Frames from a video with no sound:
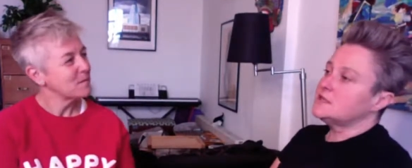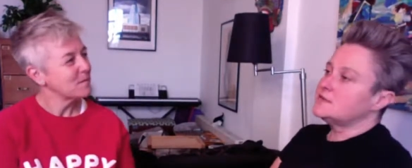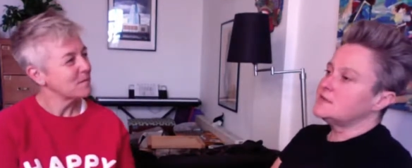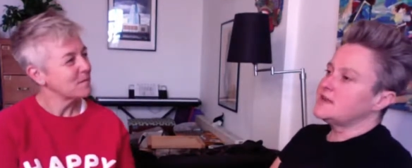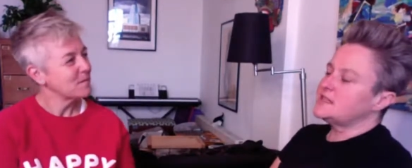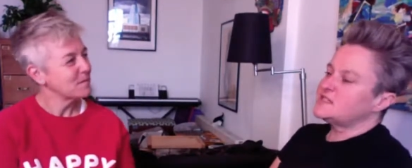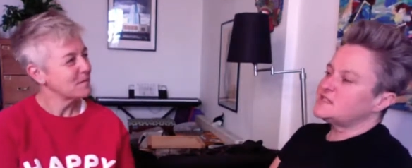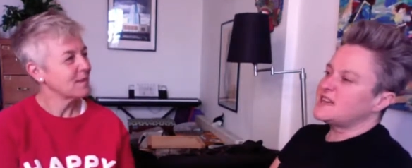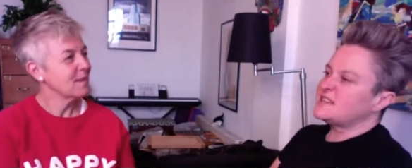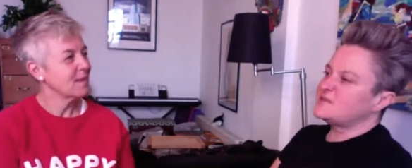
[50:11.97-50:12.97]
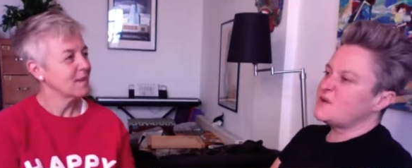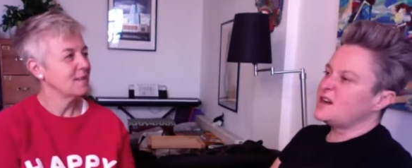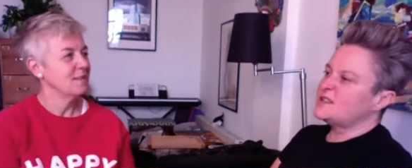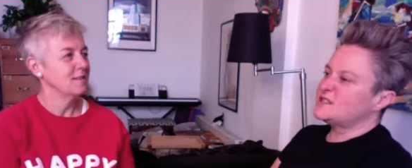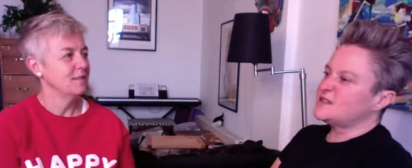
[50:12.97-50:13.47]
Speaker 1: learned that that's that's what
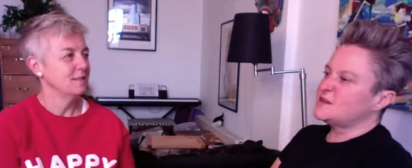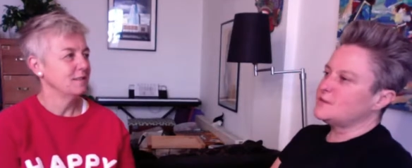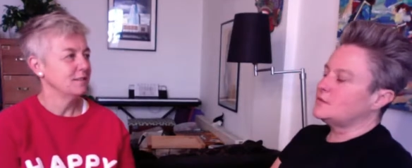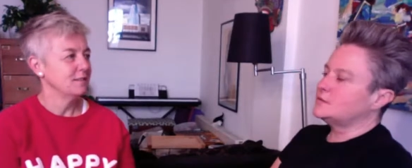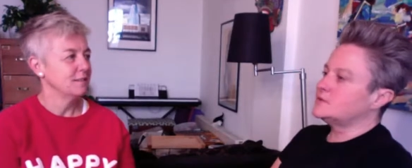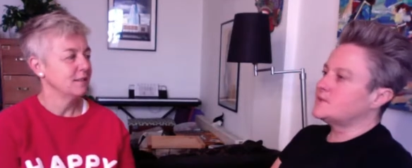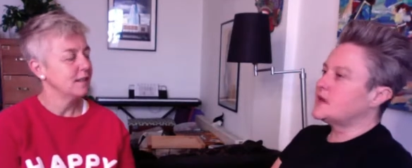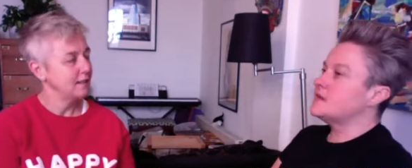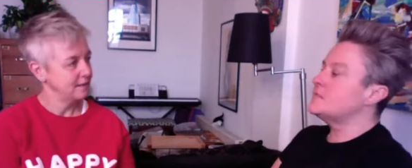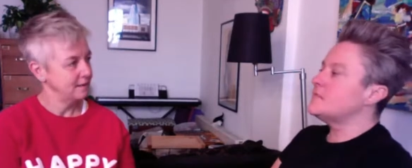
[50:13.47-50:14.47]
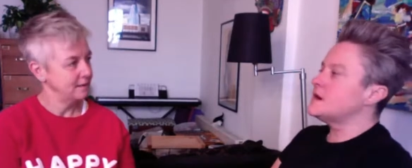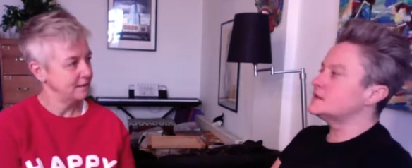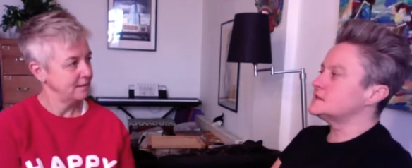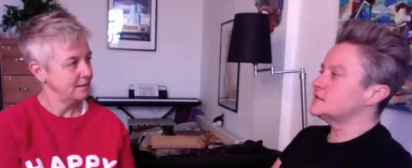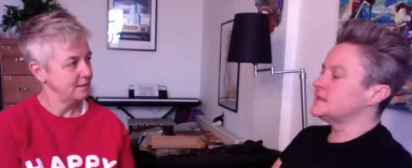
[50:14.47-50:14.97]
I do. To become yeah. a
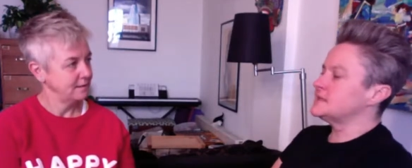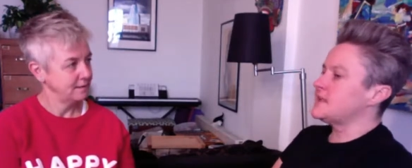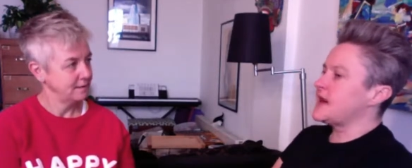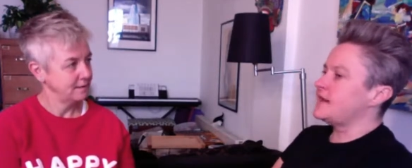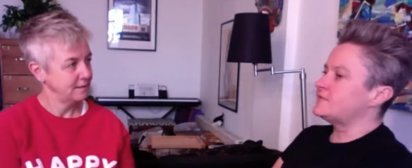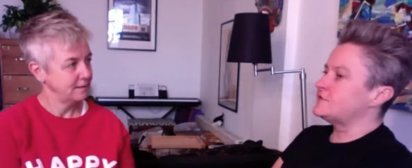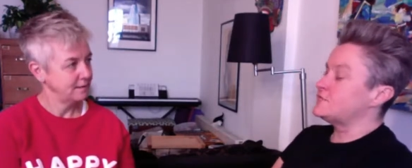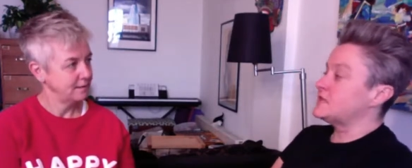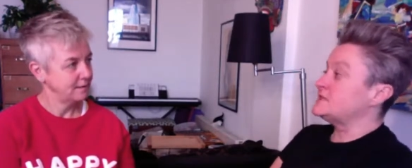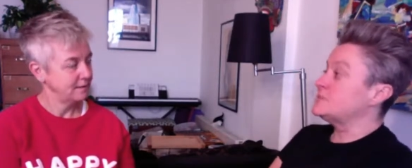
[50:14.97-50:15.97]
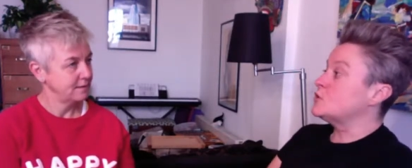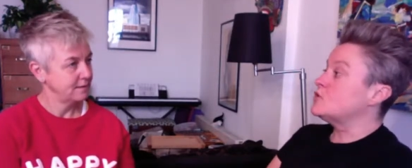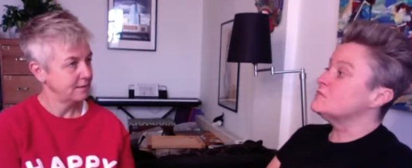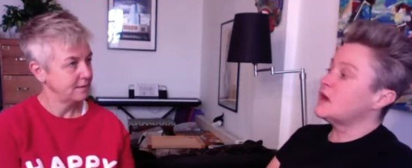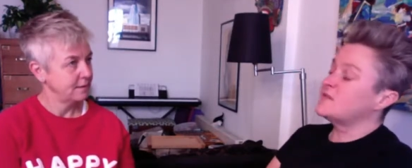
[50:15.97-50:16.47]
master, it means I might have to read
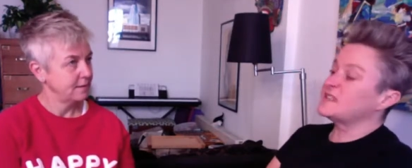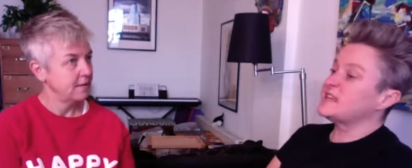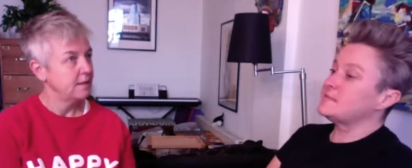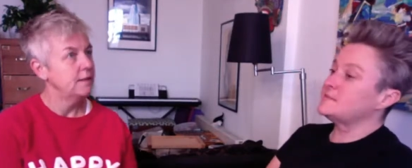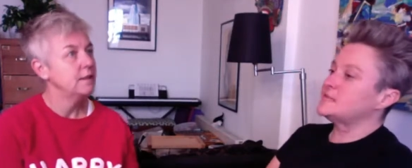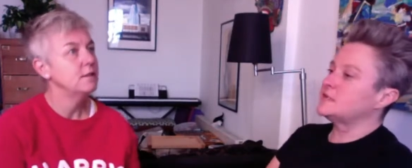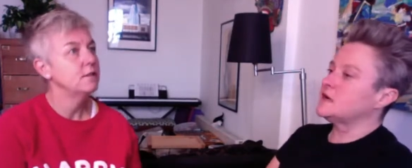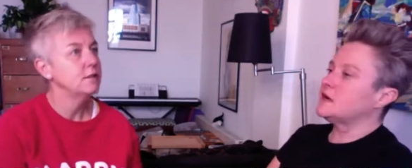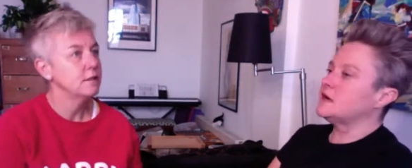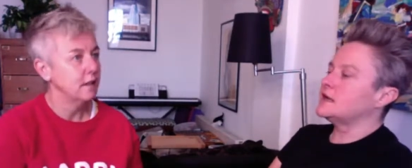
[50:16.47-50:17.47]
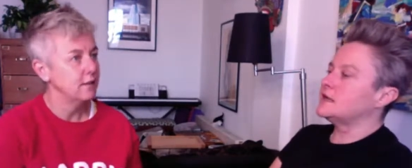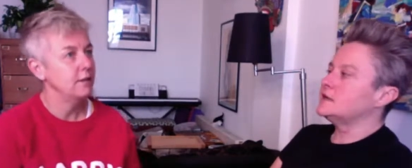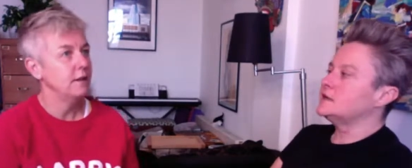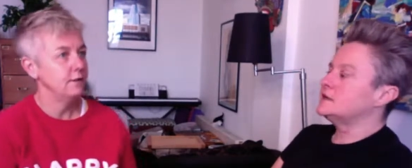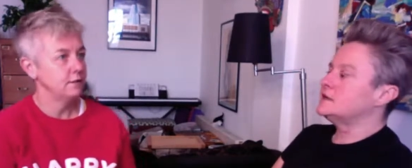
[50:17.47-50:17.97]
more. I've accepted that I. I
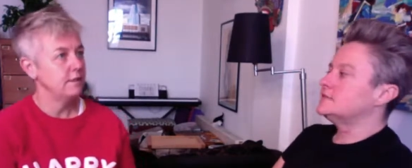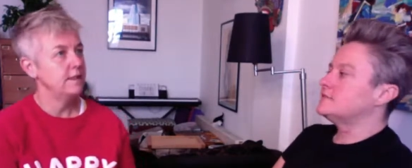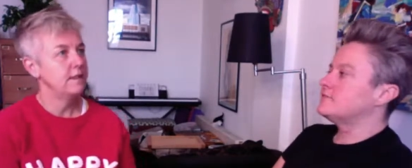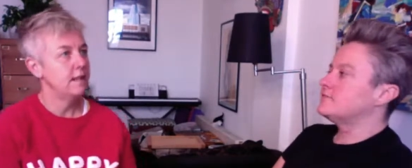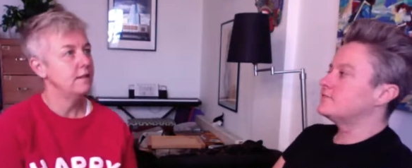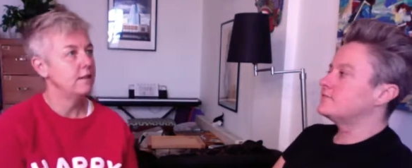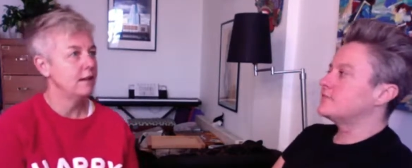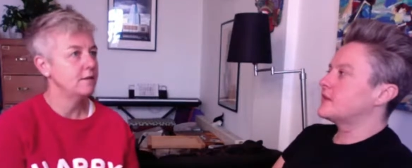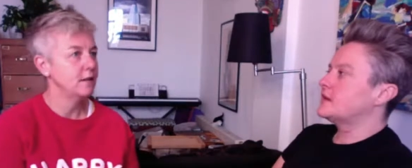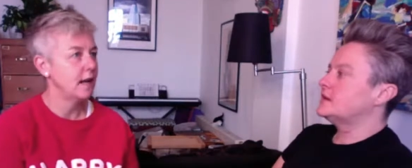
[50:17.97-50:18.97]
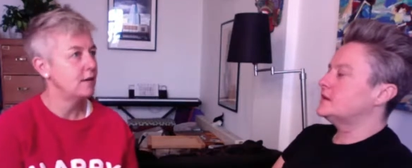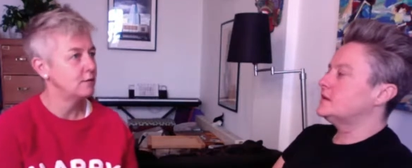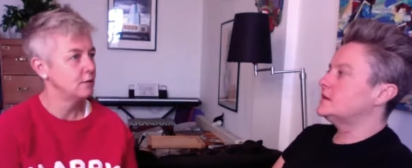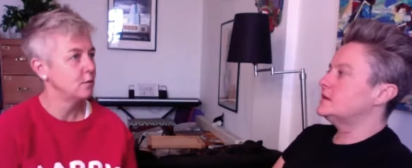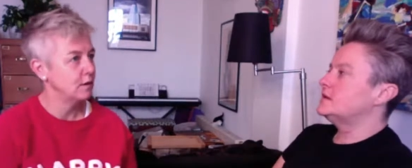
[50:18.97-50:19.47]
think you
Speaker 2: have to read ten thousand
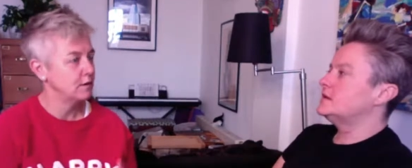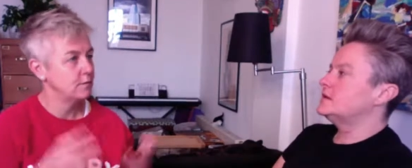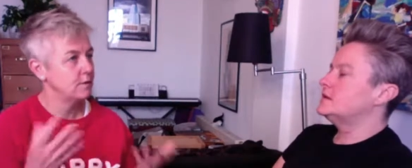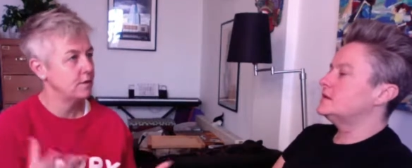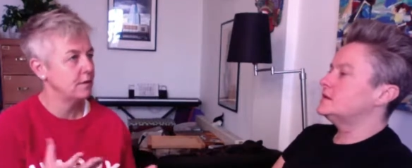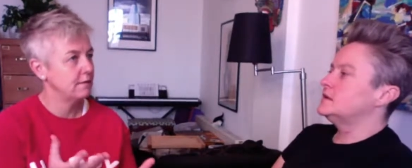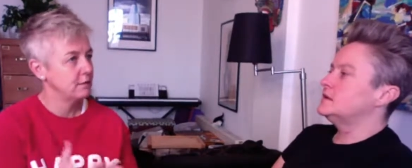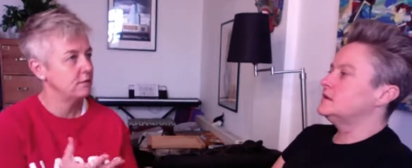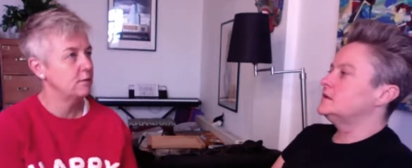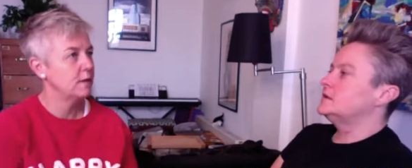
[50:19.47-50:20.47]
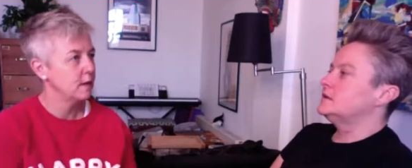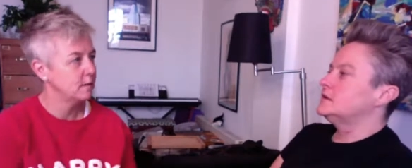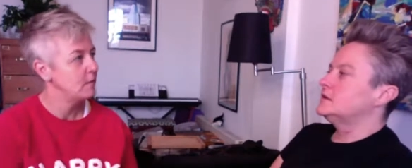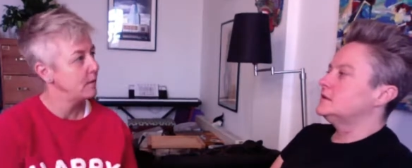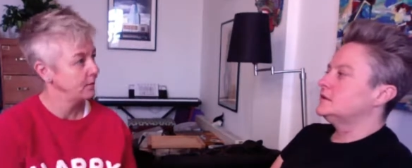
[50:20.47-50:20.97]
hours worth of material to
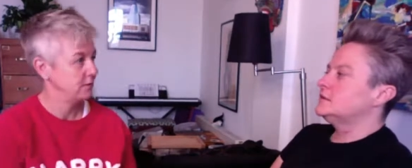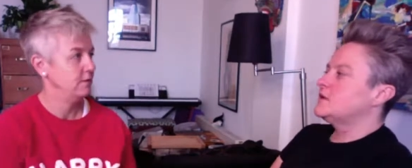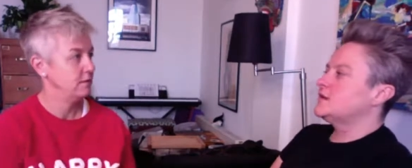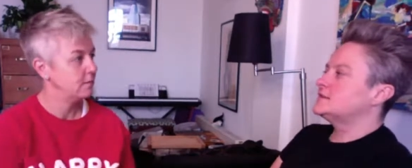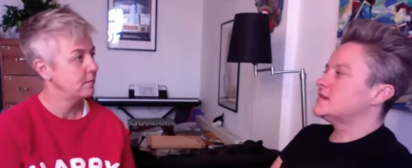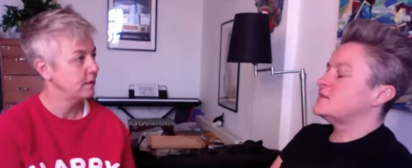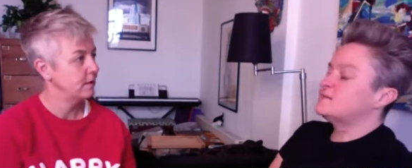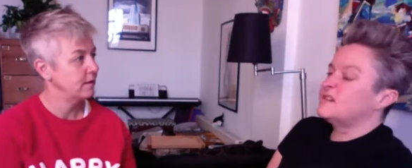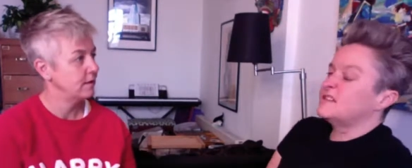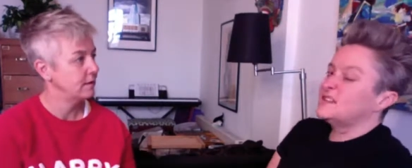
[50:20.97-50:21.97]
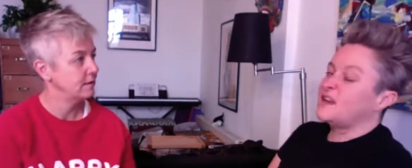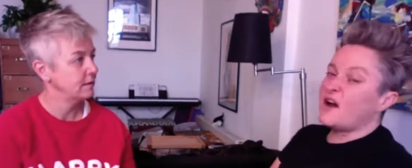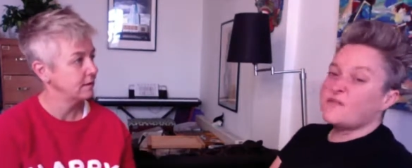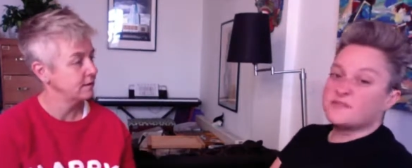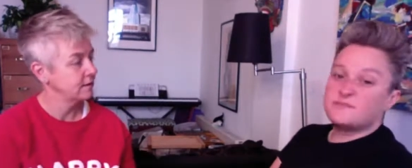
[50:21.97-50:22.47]
become master. Whereas I'm,
Speaker 1: you know,
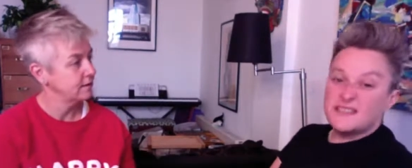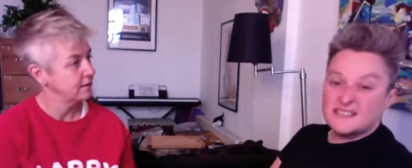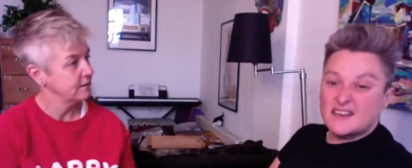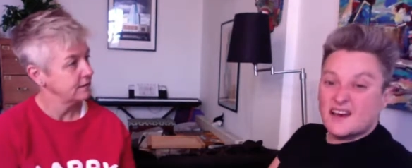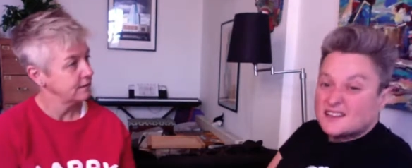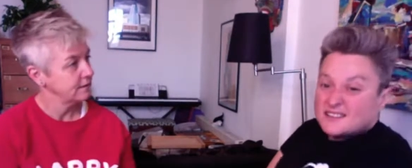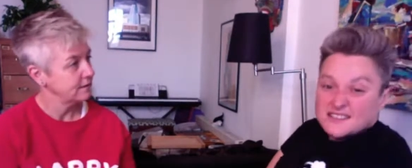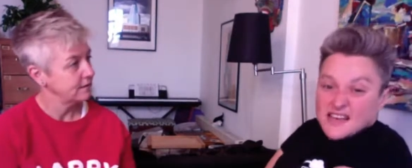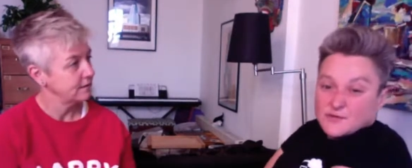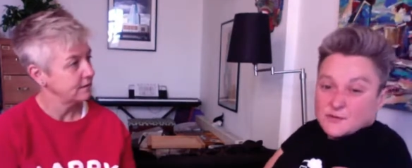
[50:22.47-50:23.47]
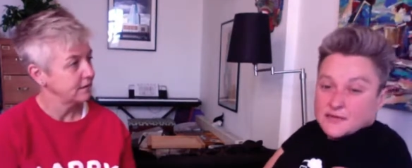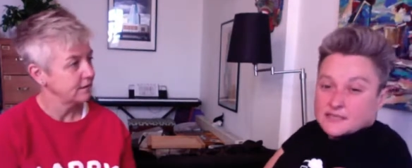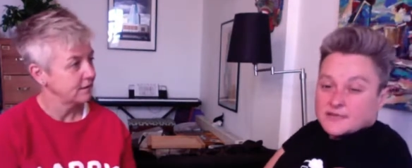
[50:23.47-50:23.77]
I've admit I just have to admit to